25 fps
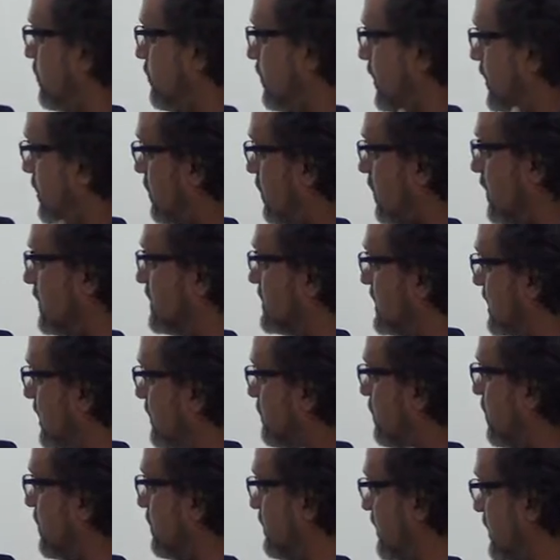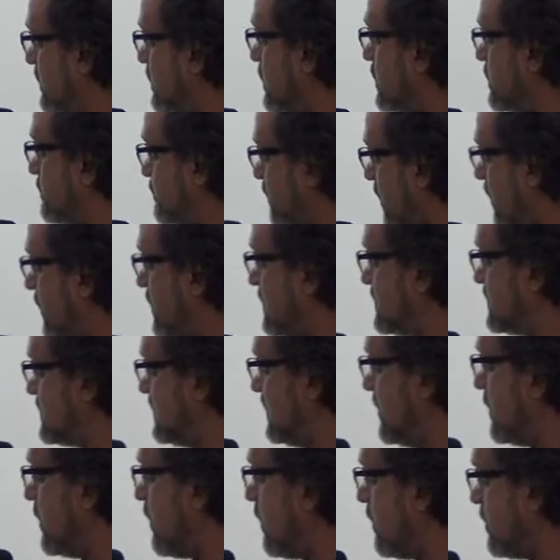we call it a revolving door
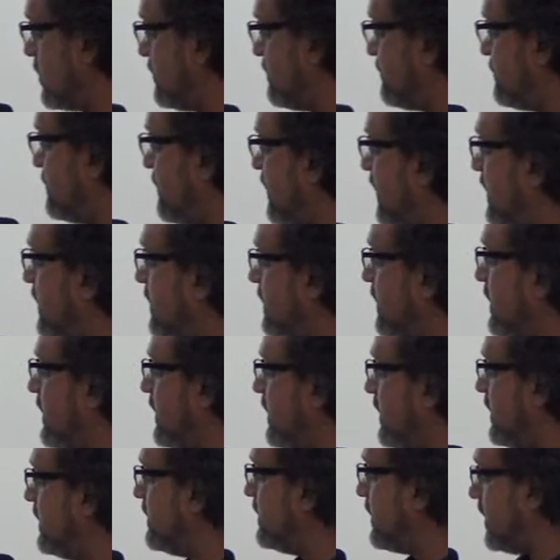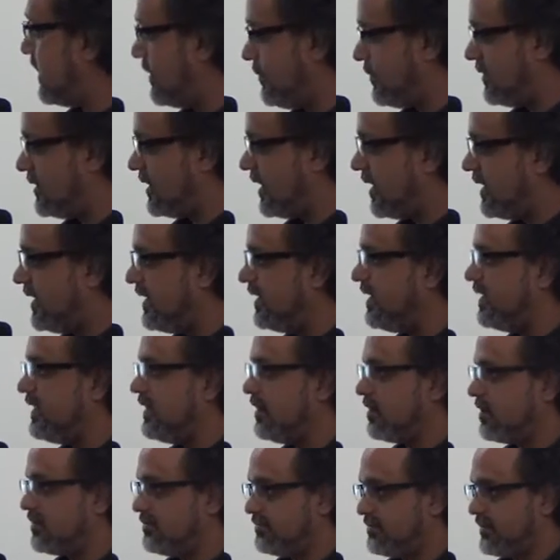policy. A lot of the
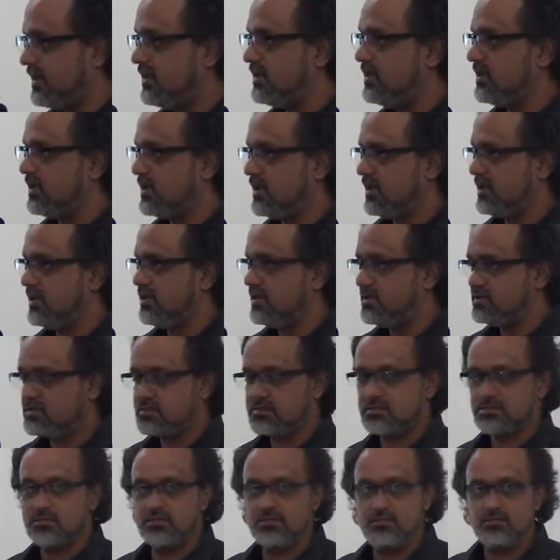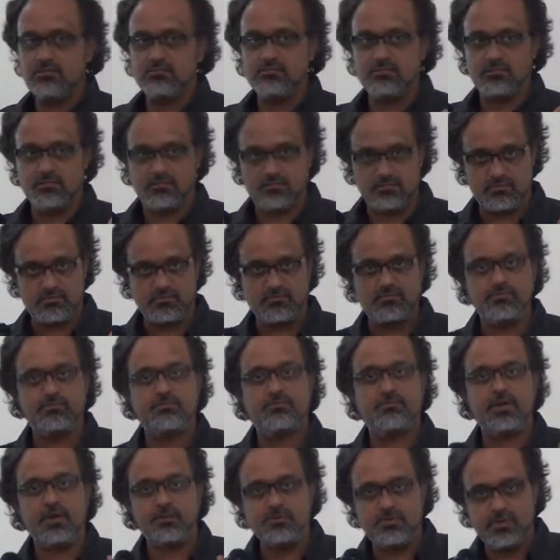ED of India is
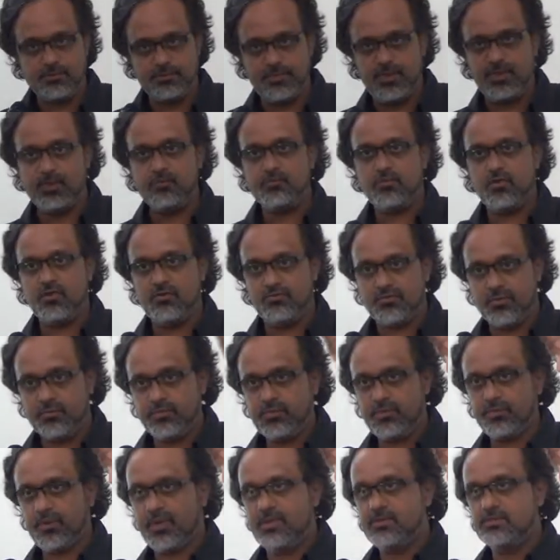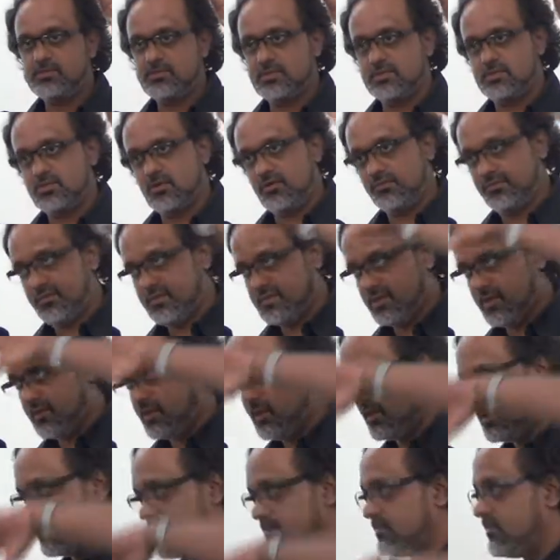from the PMO, from the Prime Minister's office, and
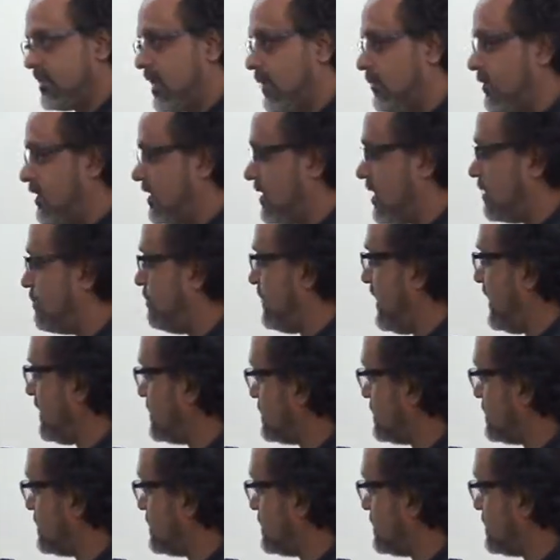they come